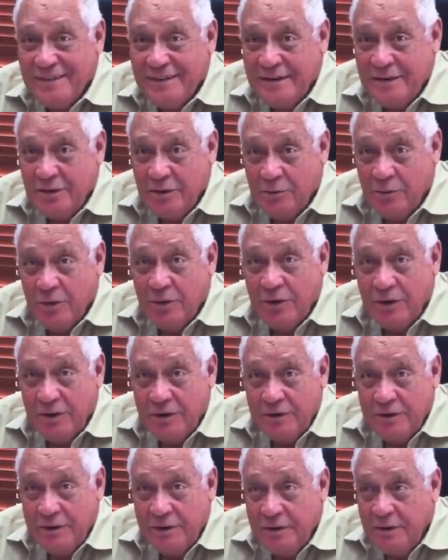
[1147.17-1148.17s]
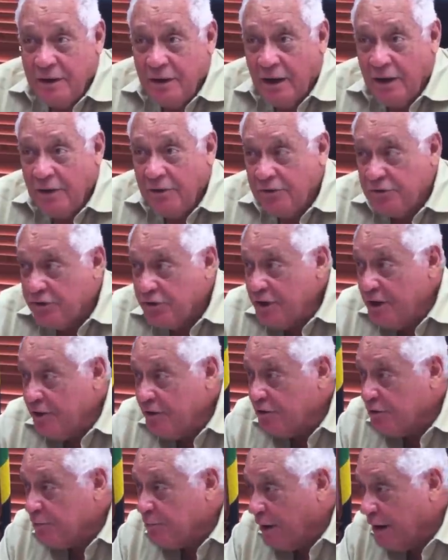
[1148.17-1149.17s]
in the world and
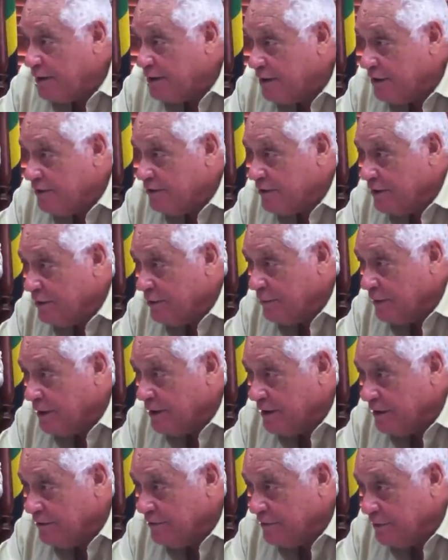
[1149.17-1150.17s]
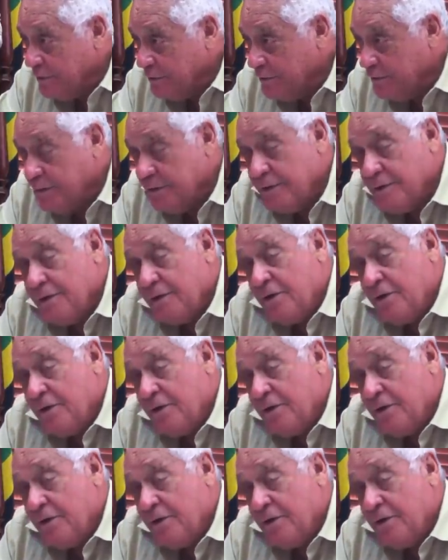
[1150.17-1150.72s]
train spotters and what have you.